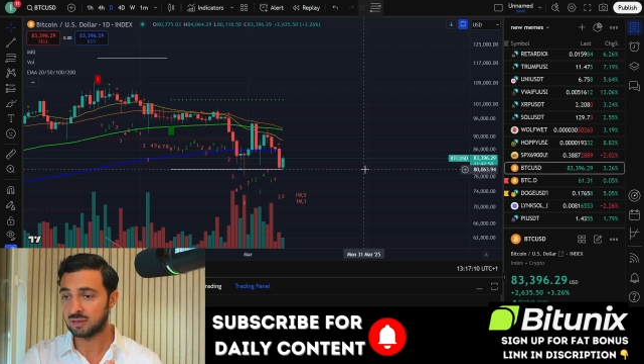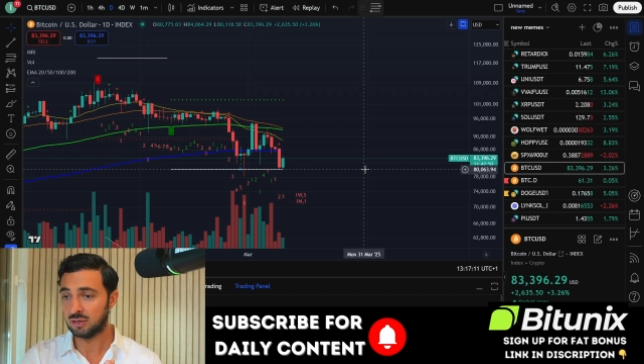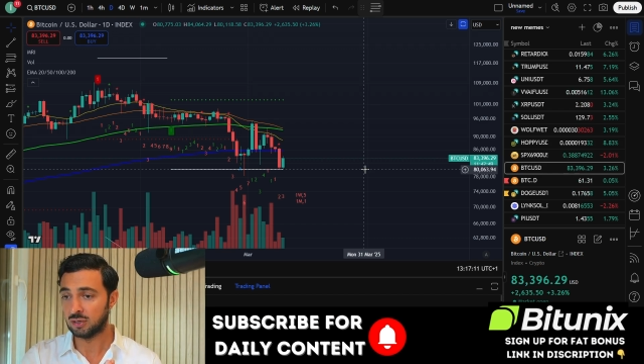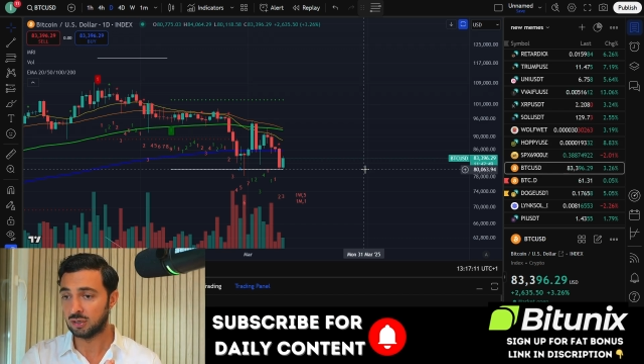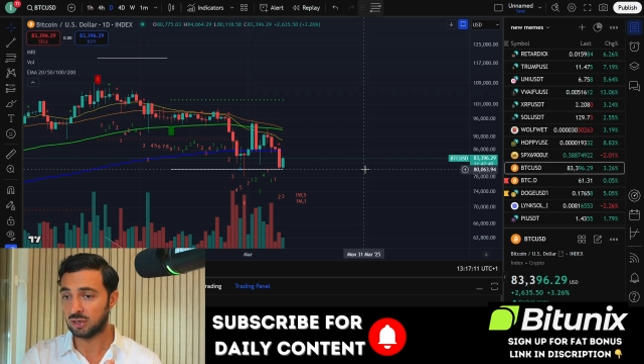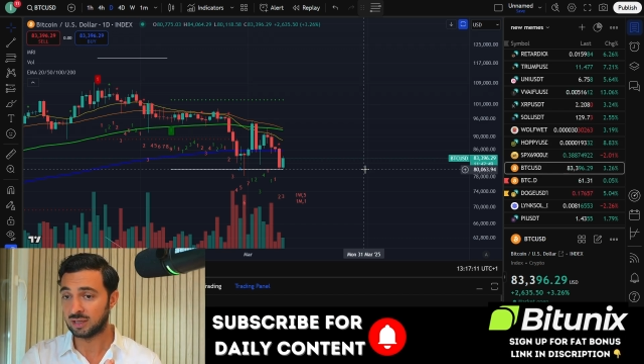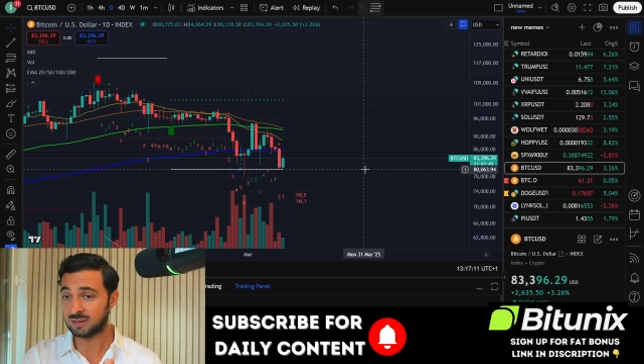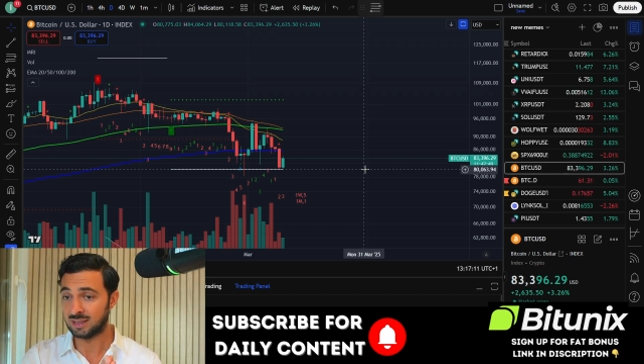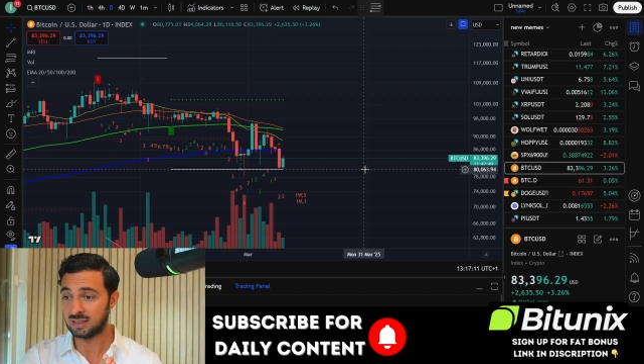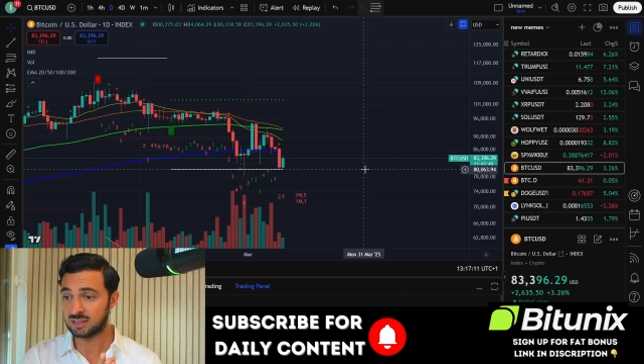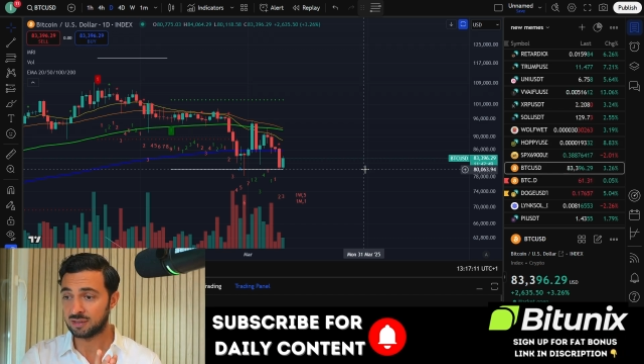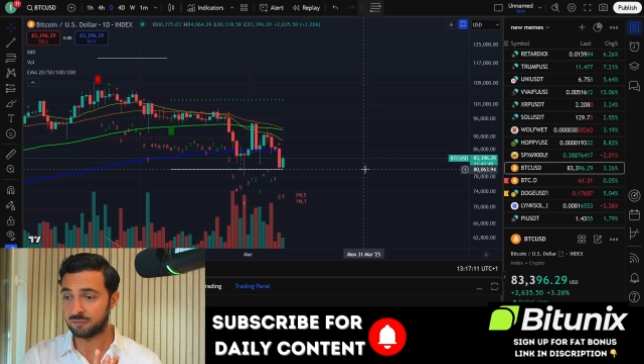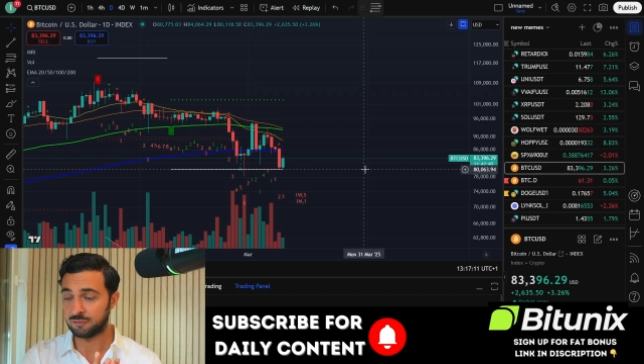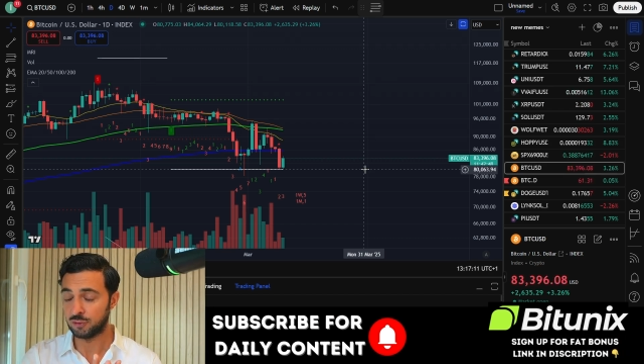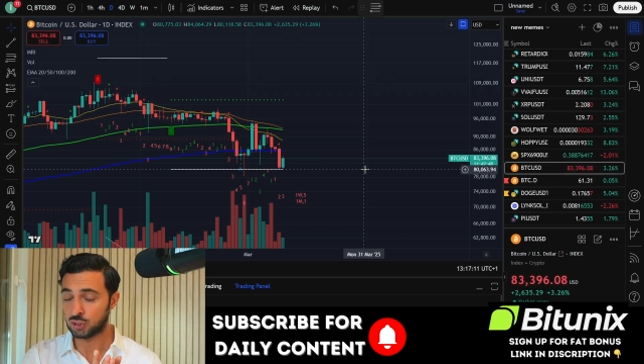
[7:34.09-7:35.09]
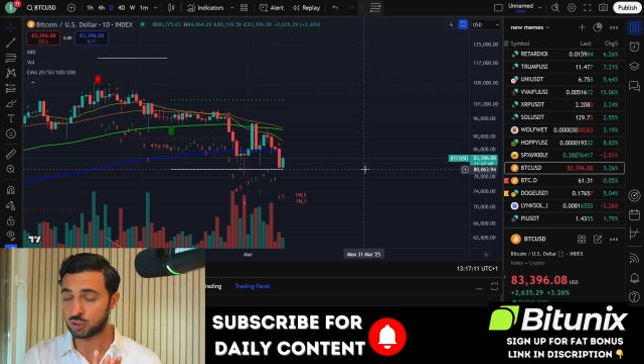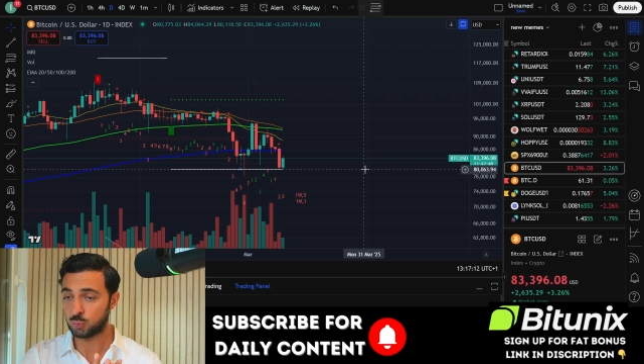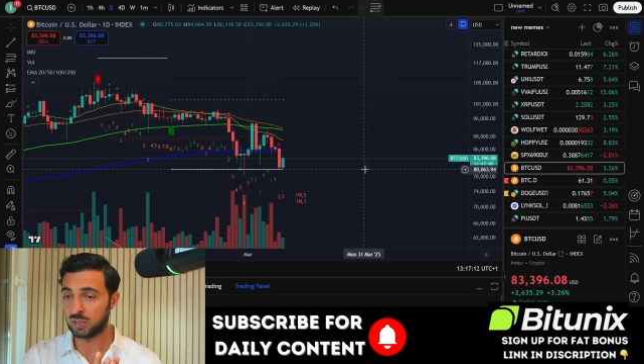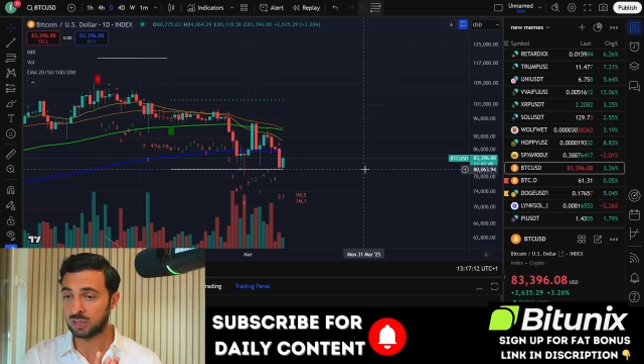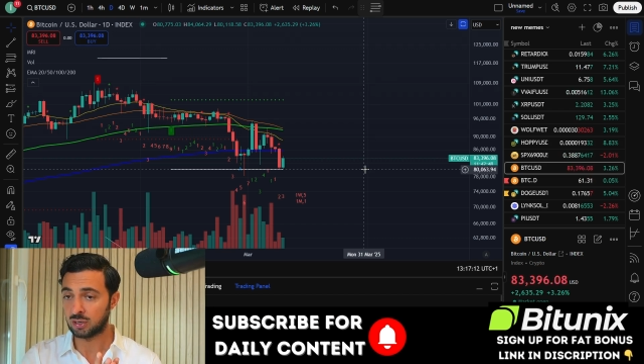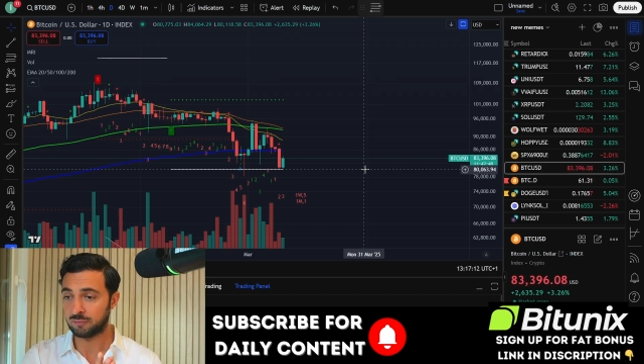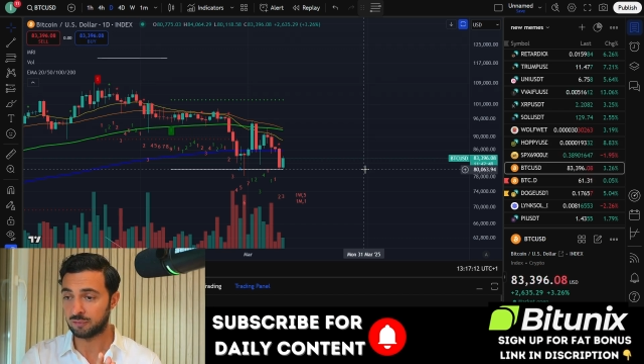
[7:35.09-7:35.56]
at least the first
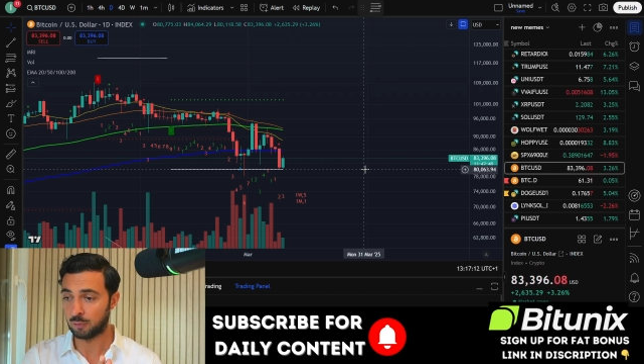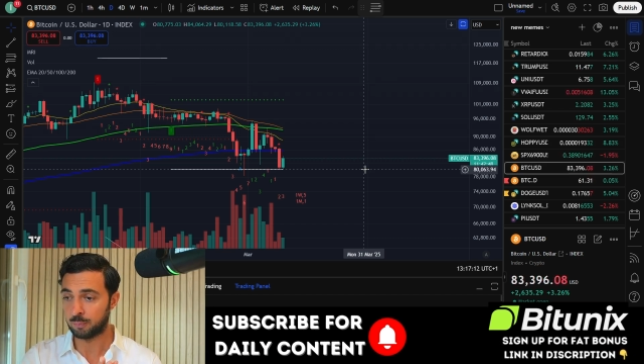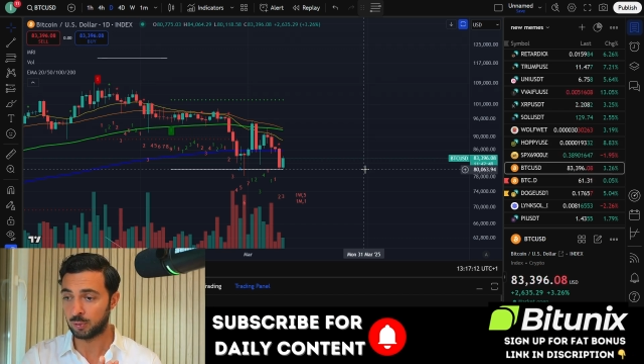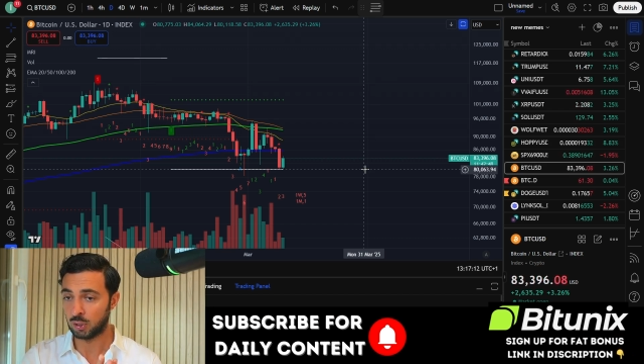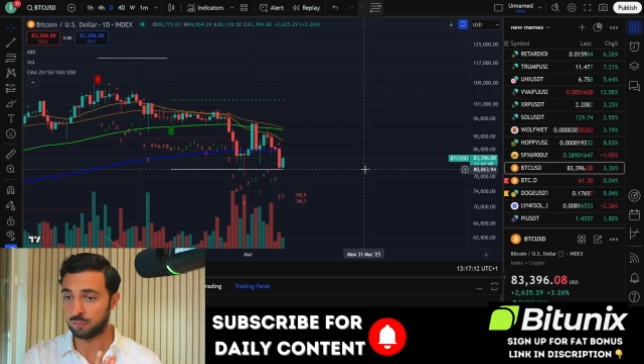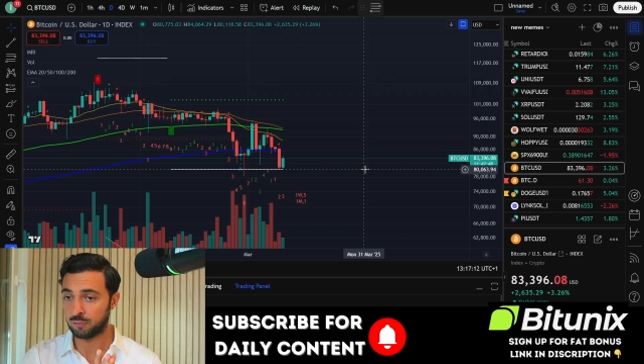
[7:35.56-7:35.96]
week of April.